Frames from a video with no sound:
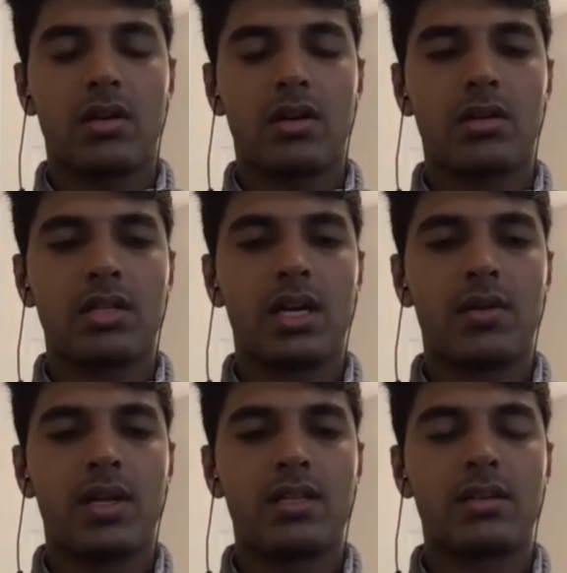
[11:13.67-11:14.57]

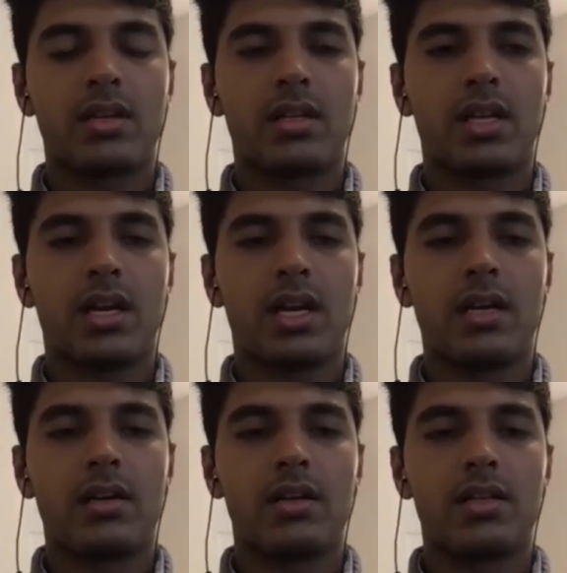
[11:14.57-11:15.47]
that you answer in
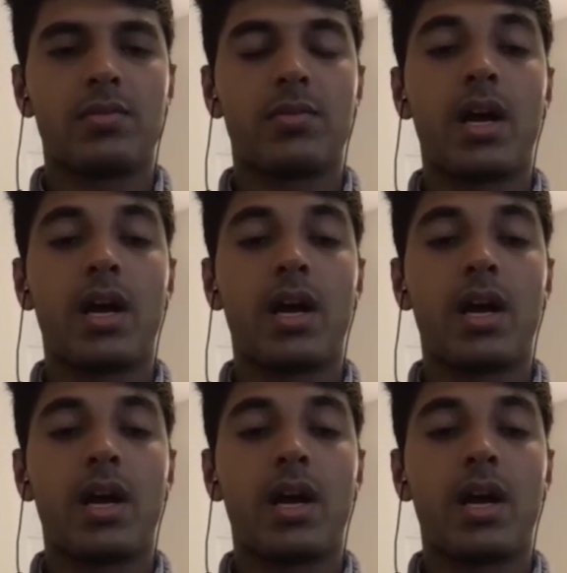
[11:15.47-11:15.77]
that letter is,